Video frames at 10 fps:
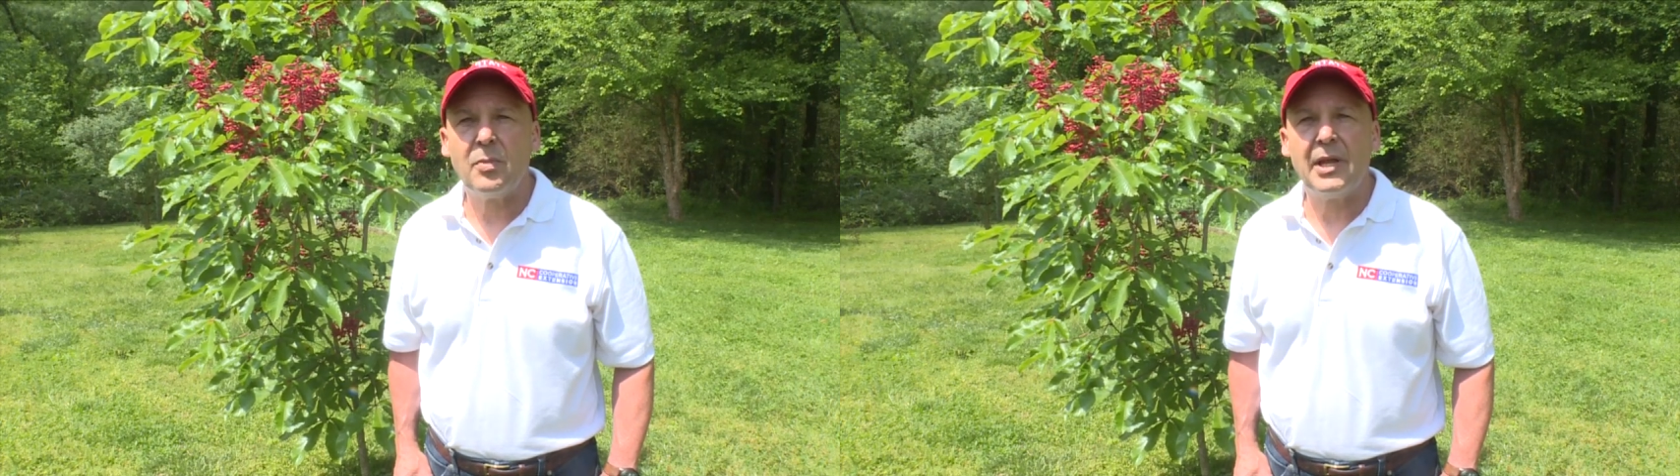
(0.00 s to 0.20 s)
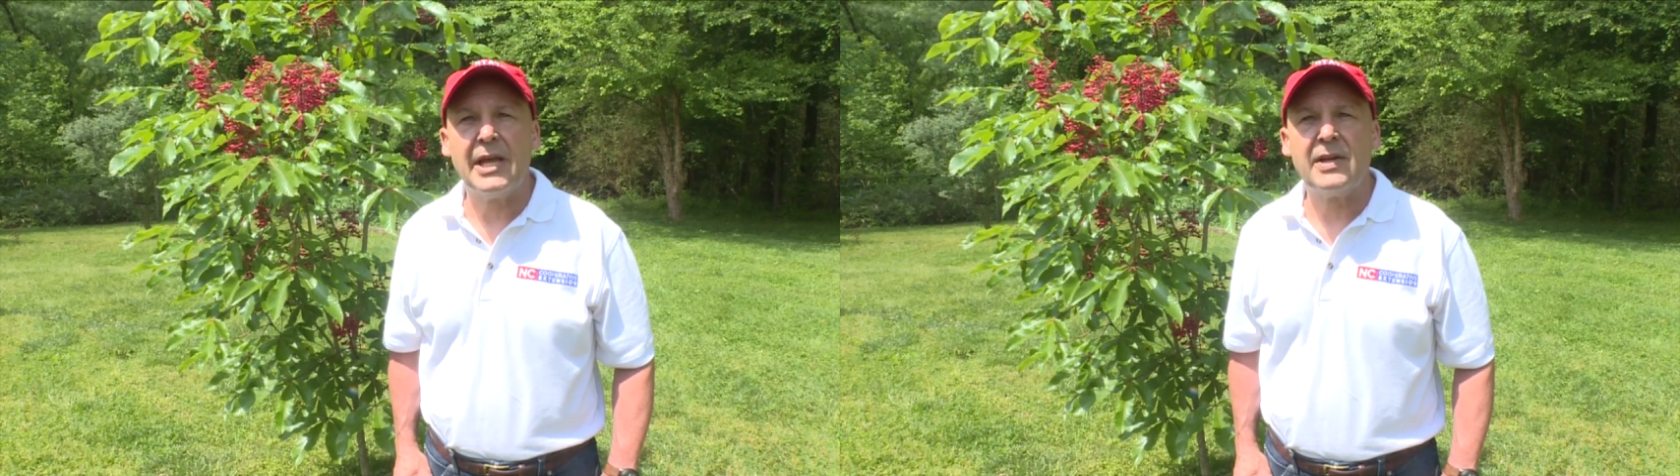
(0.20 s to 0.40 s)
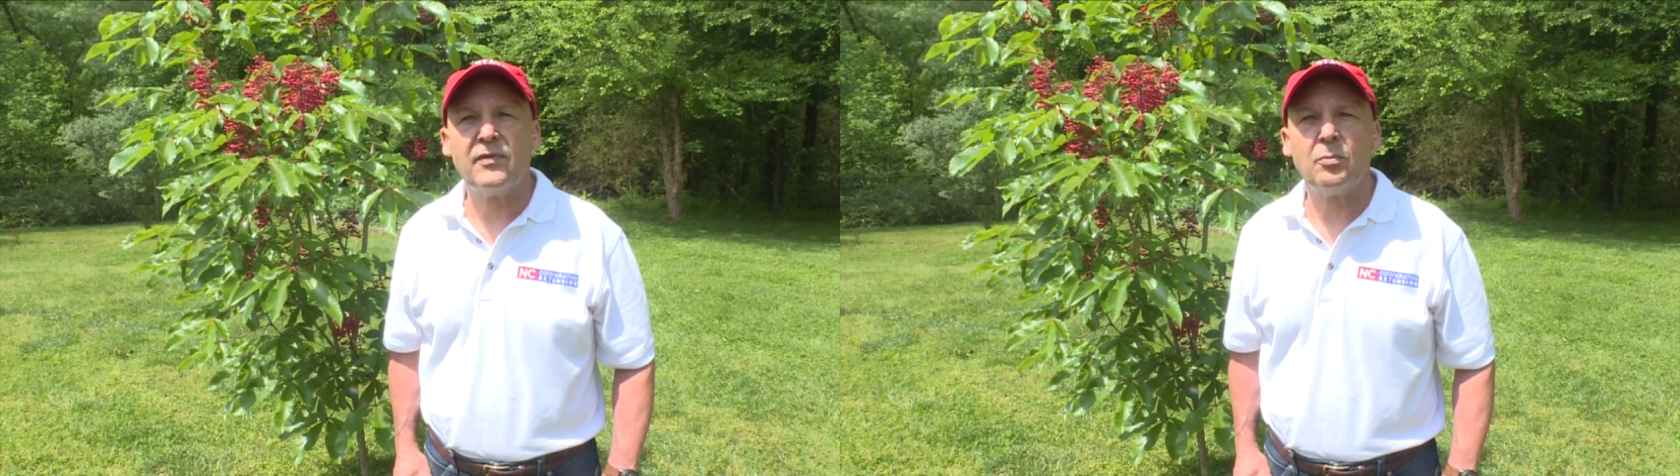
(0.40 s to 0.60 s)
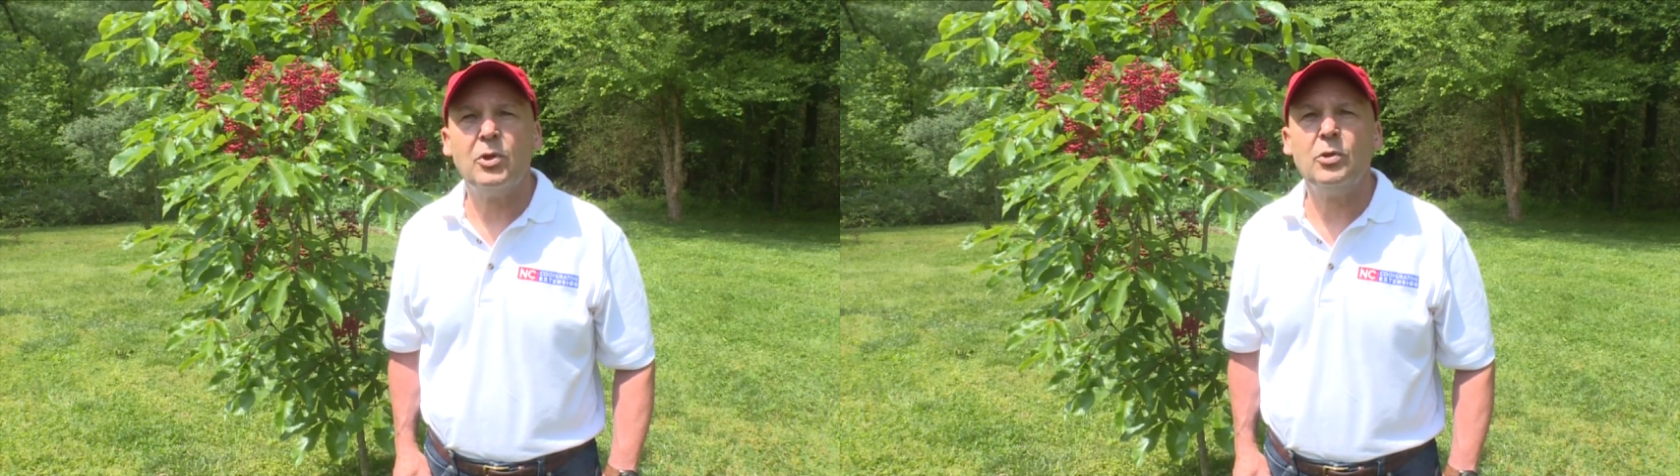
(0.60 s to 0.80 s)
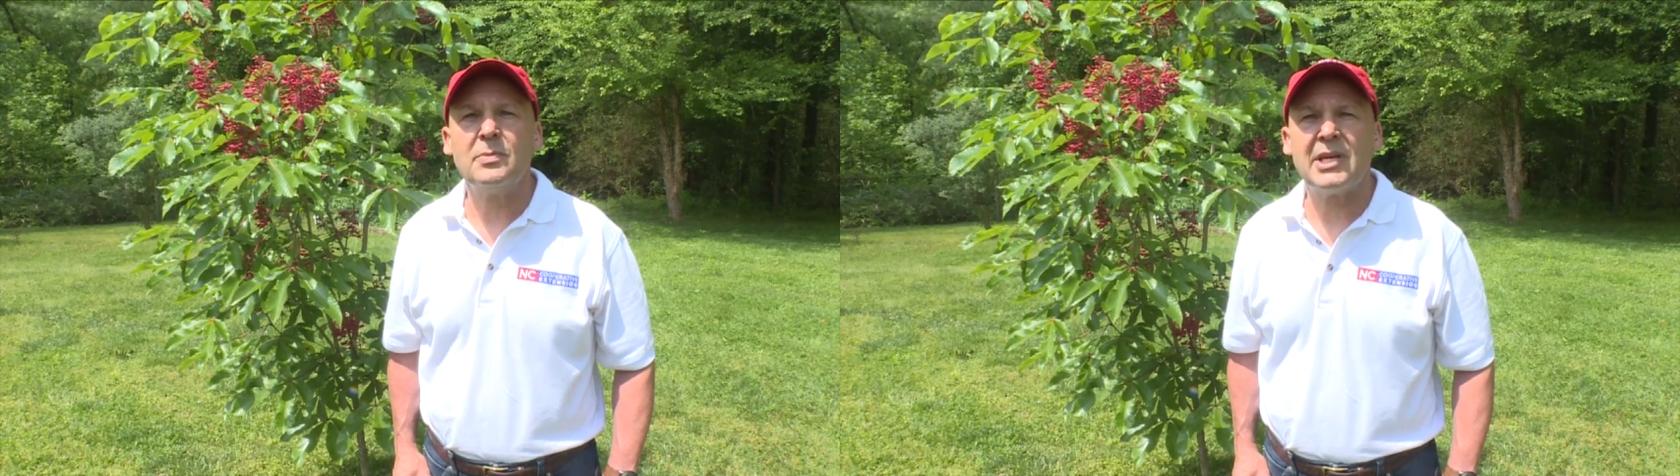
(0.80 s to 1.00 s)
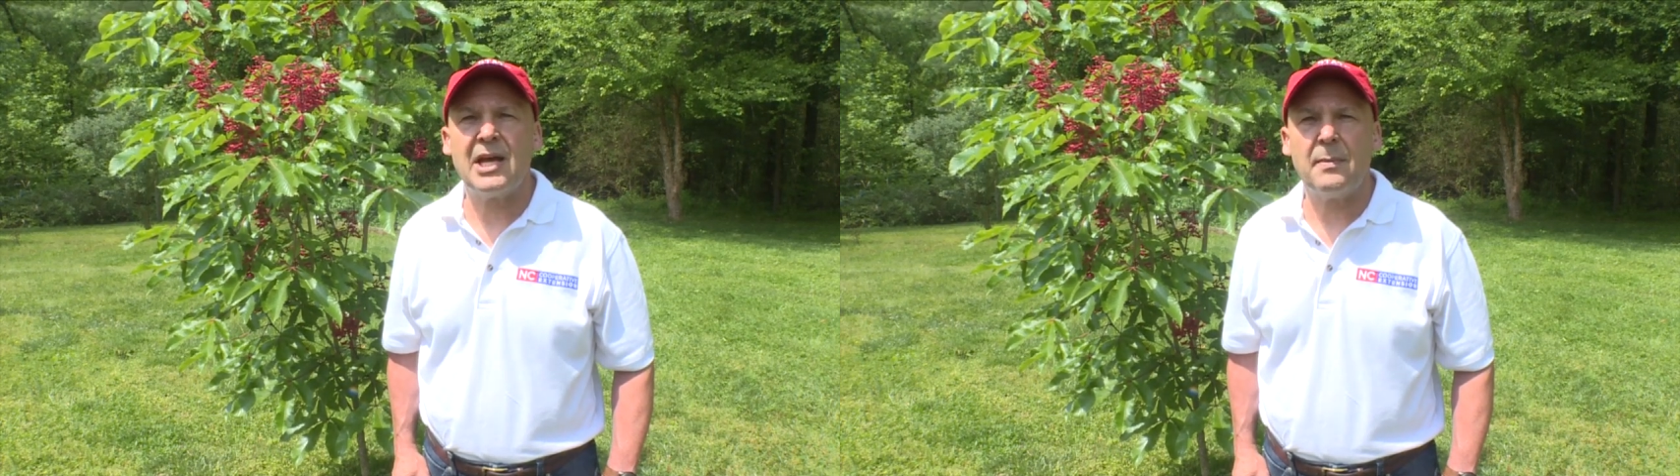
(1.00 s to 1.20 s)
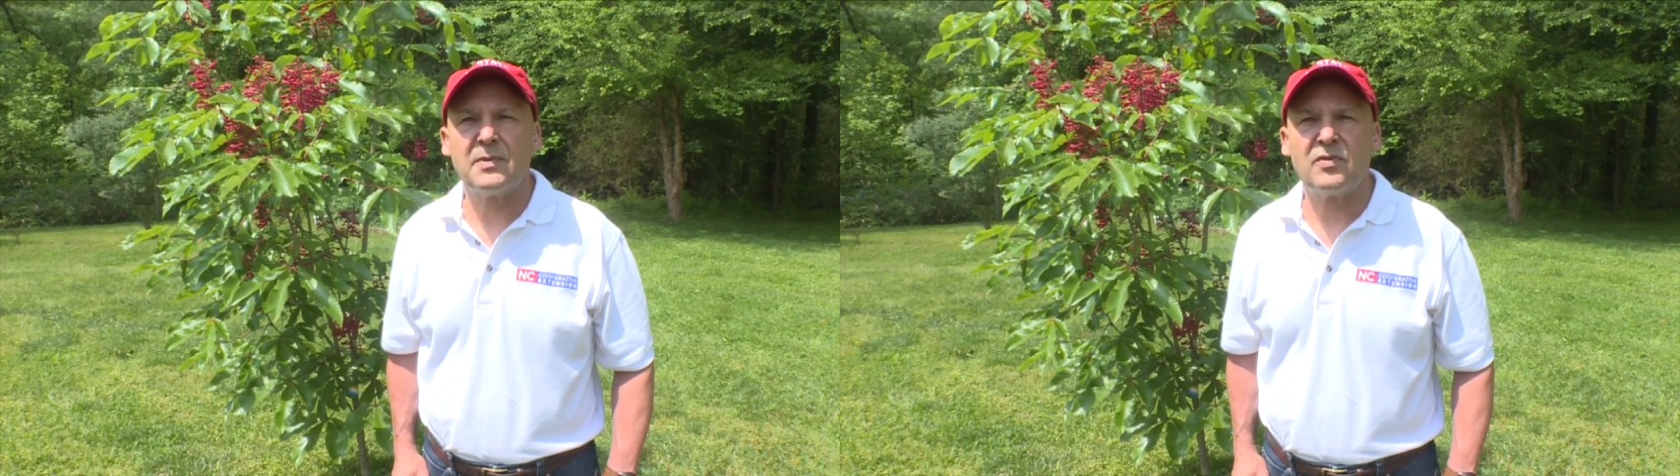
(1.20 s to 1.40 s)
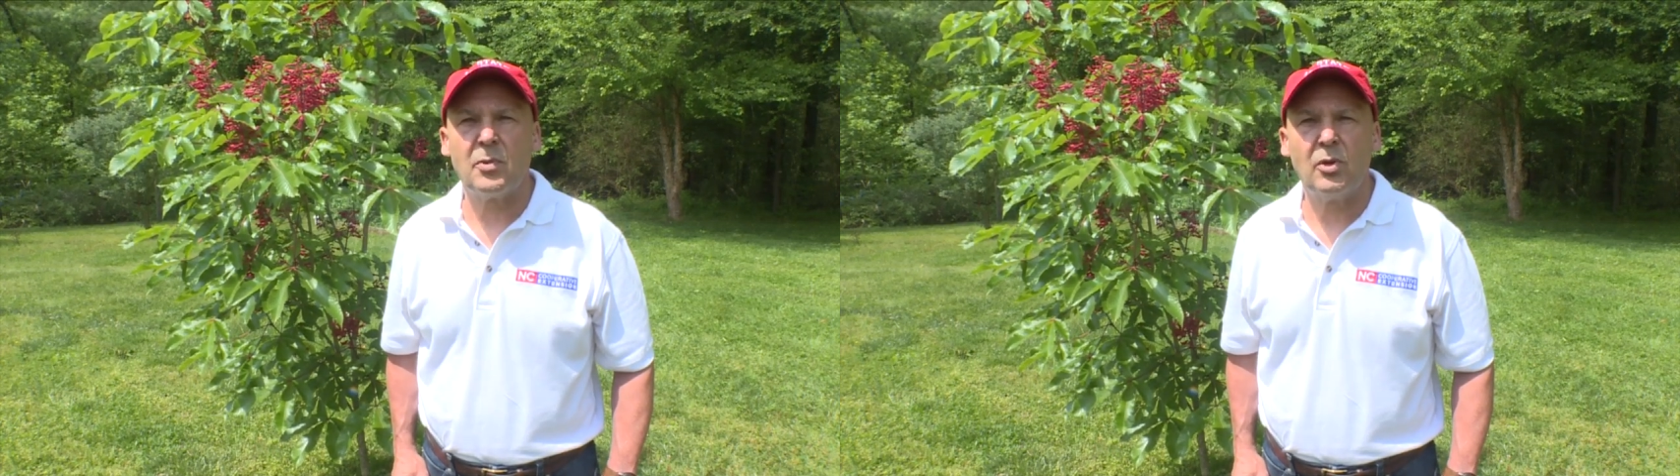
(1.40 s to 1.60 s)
Plan for bloom times from